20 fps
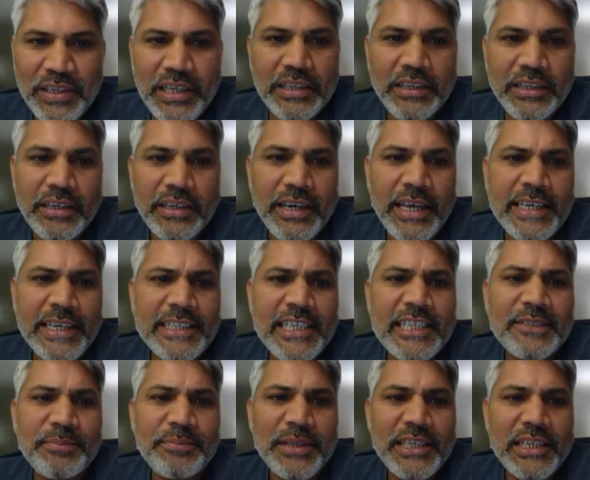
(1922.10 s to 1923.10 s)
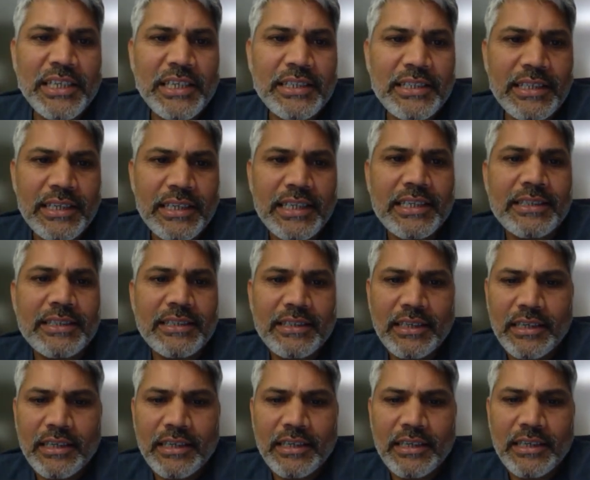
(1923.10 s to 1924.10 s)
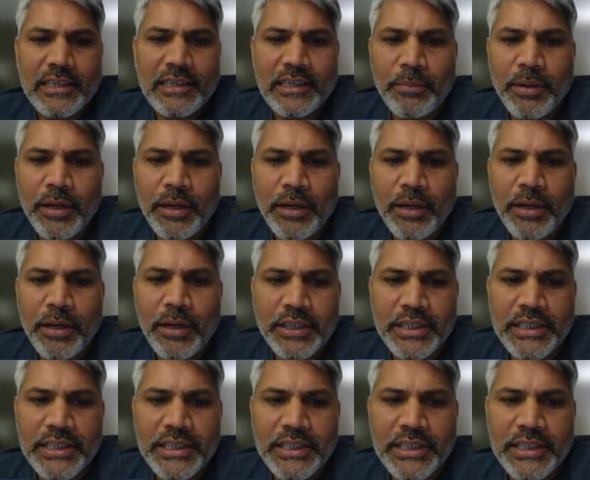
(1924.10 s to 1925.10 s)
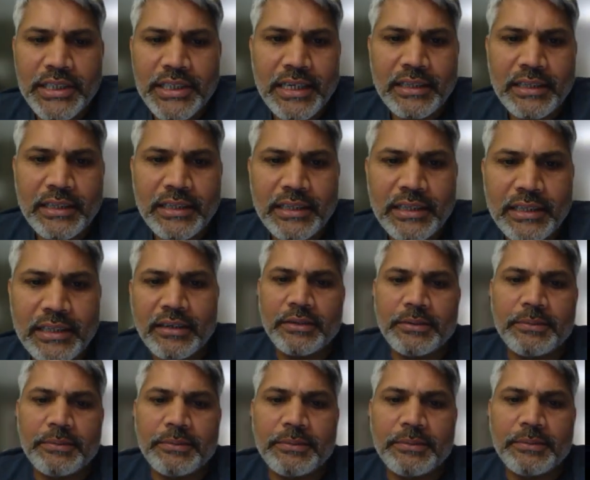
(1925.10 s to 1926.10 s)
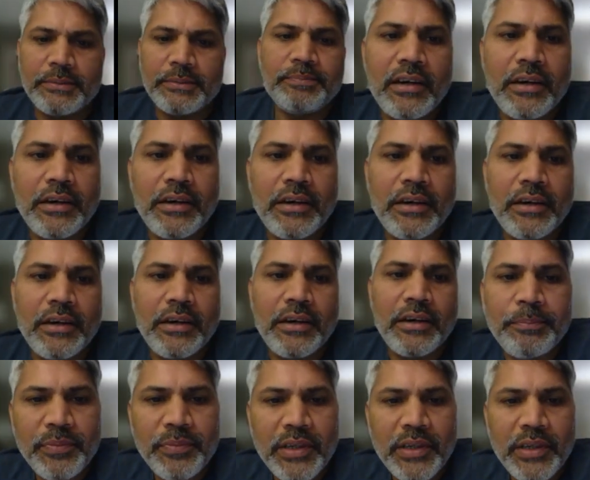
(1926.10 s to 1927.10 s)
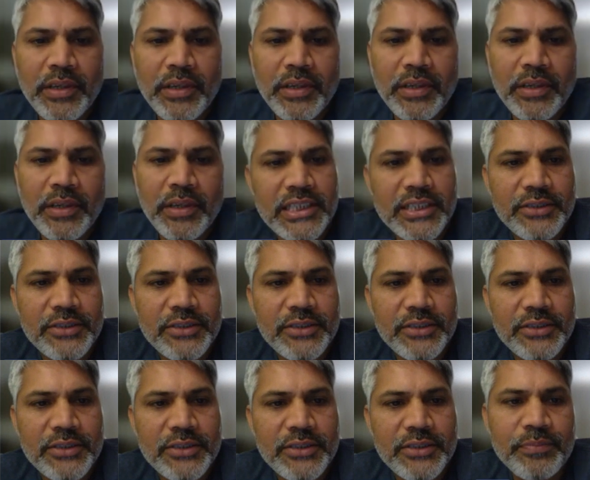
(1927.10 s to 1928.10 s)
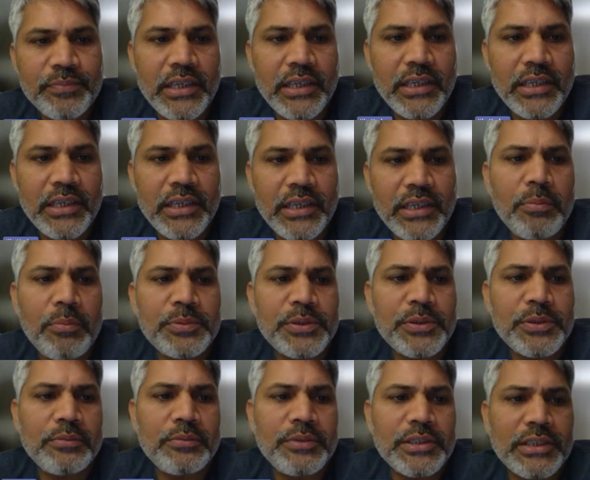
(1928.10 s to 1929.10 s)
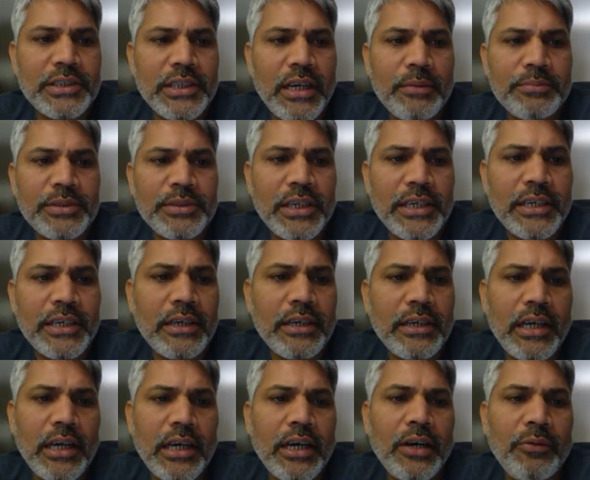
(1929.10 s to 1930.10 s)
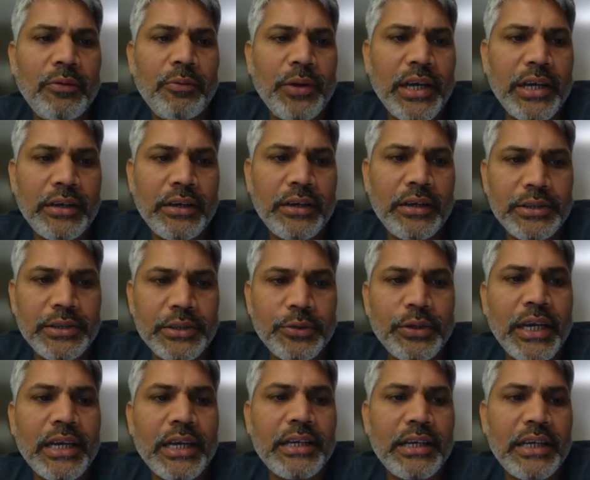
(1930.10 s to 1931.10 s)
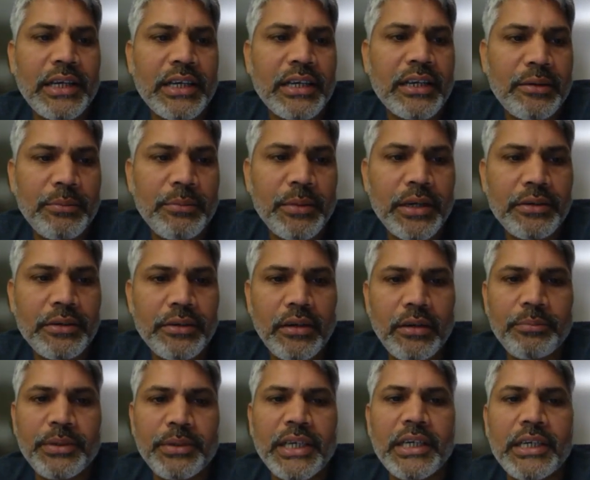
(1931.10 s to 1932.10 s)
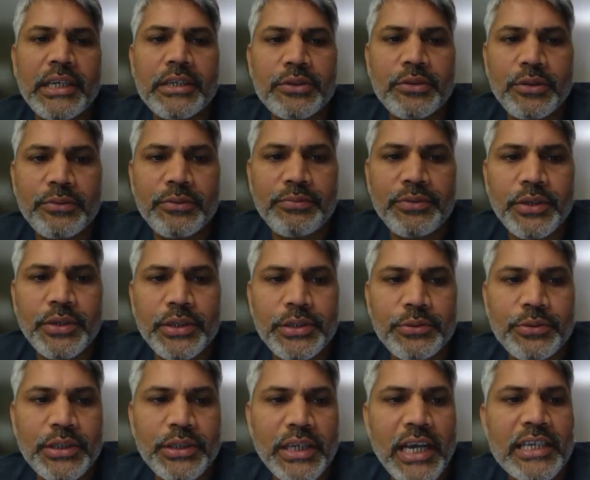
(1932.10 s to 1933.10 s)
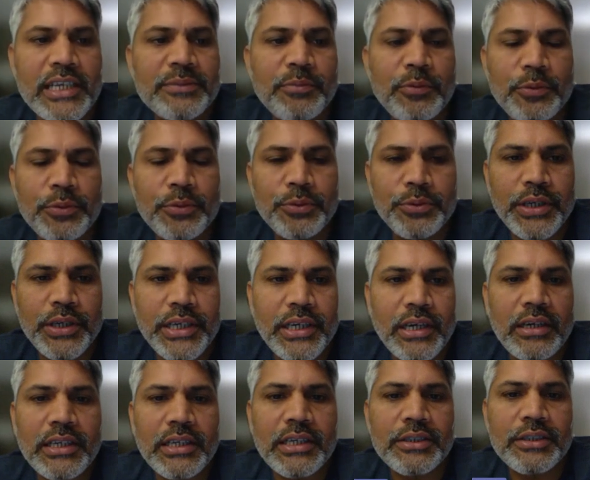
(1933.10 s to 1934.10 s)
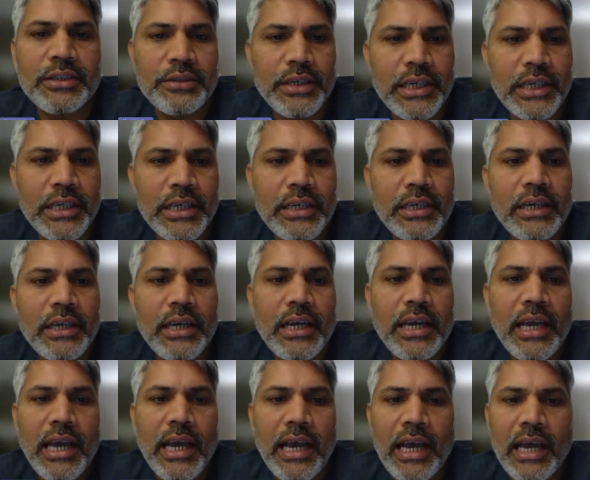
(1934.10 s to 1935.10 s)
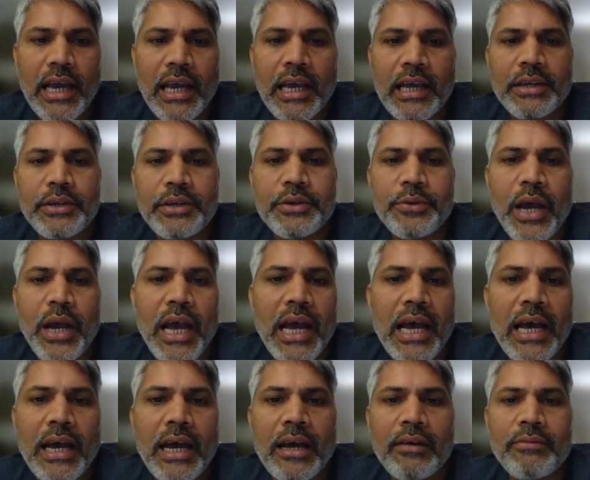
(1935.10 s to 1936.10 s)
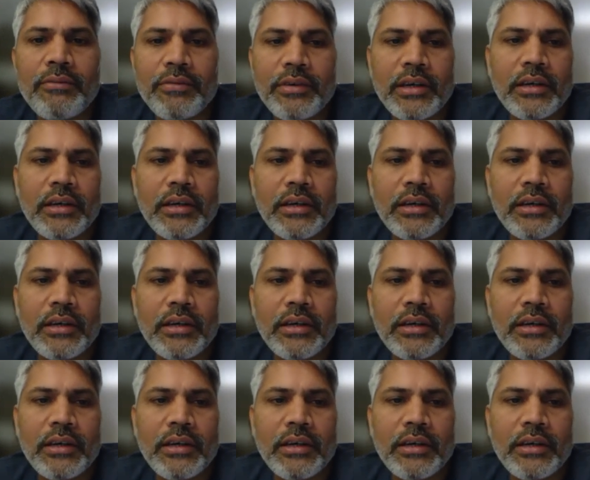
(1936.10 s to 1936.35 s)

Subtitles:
The next experience is about creating the CSV option of the Synapse Link, where you get incremental updates. So if you're using export to data lake today and you have